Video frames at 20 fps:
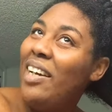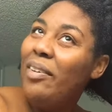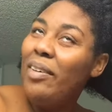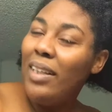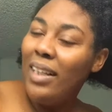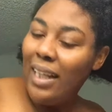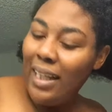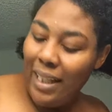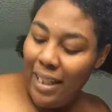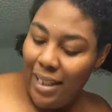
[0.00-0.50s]

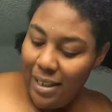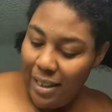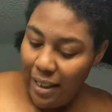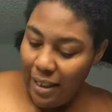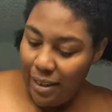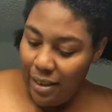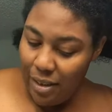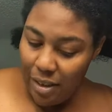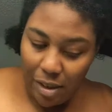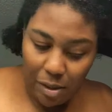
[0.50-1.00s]
well, I guess I
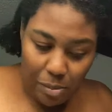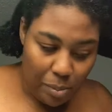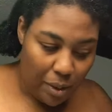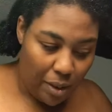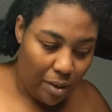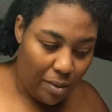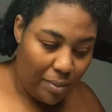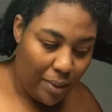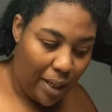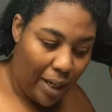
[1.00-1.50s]
could just
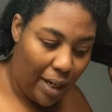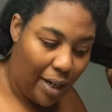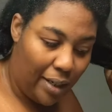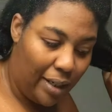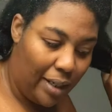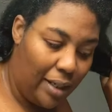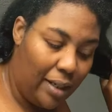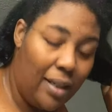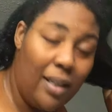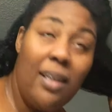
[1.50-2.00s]
put on my hot
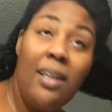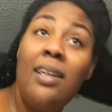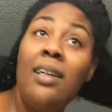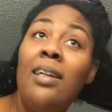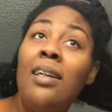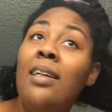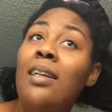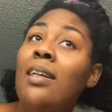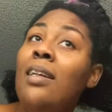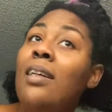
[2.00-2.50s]
head.
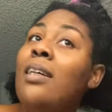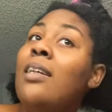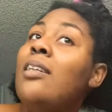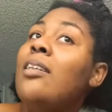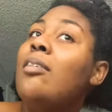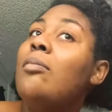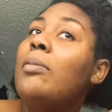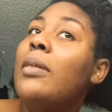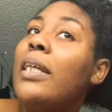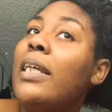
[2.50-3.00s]

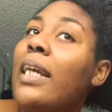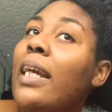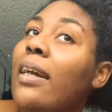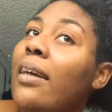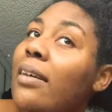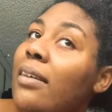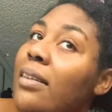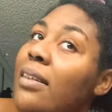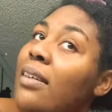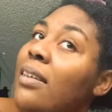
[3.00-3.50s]
Nobody
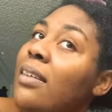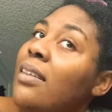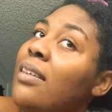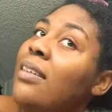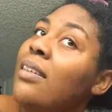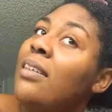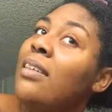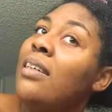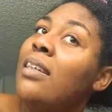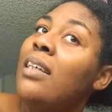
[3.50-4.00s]
cares.
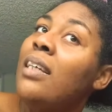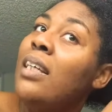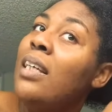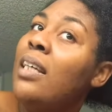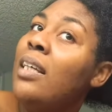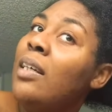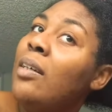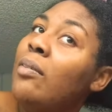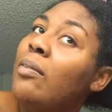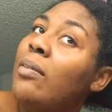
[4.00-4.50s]

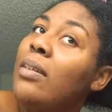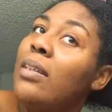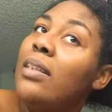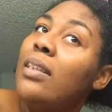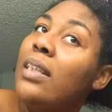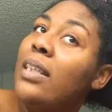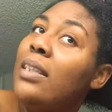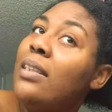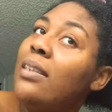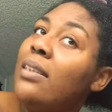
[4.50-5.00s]
Well,
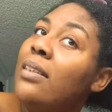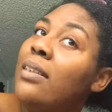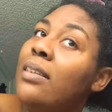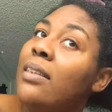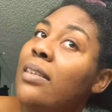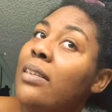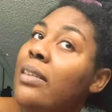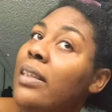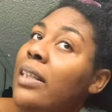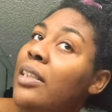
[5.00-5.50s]
at least
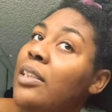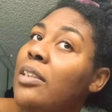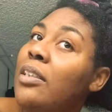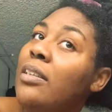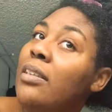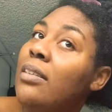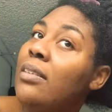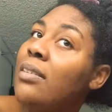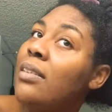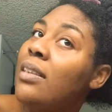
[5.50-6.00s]
they
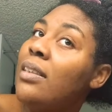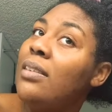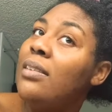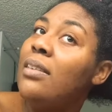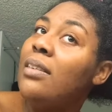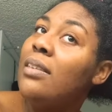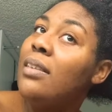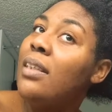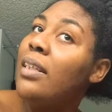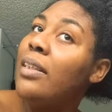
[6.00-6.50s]
shouldn't because
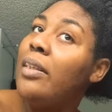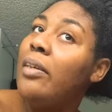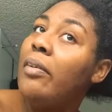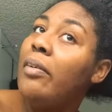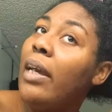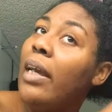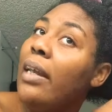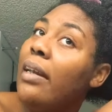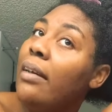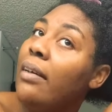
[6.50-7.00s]
it's not their
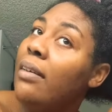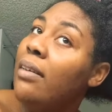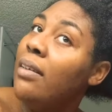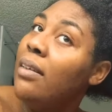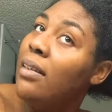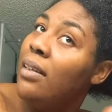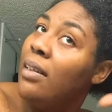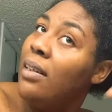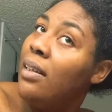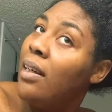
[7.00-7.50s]
head.
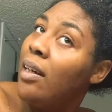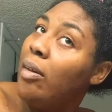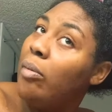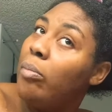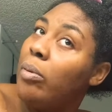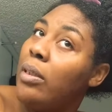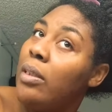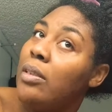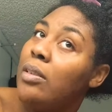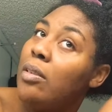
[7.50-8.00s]
I'm
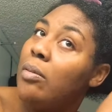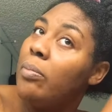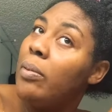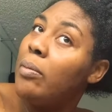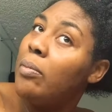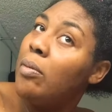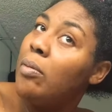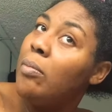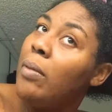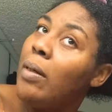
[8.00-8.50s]
pretty sure
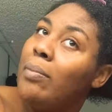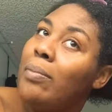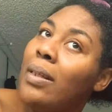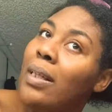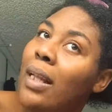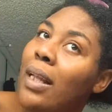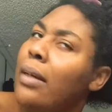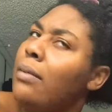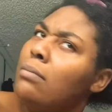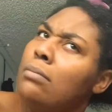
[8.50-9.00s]
people might be
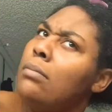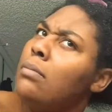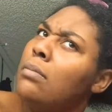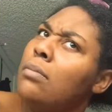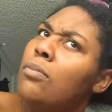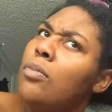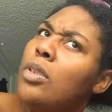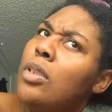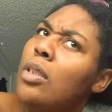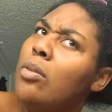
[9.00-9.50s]
like,
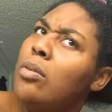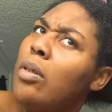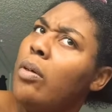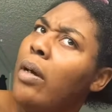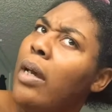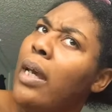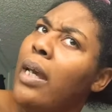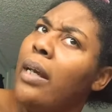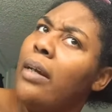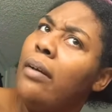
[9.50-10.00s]
what's on your
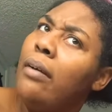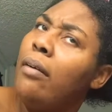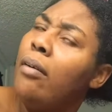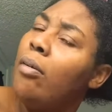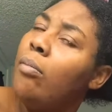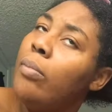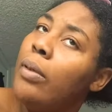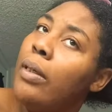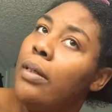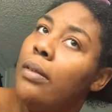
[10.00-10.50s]
head,
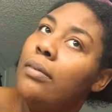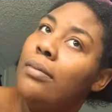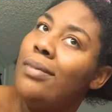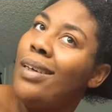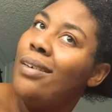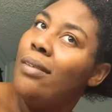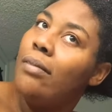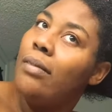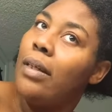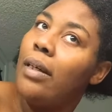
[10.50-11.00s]
girl? But
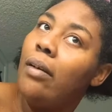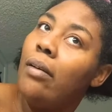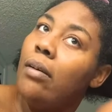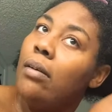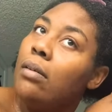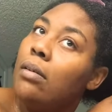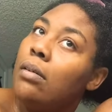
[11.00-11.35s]
I don't care.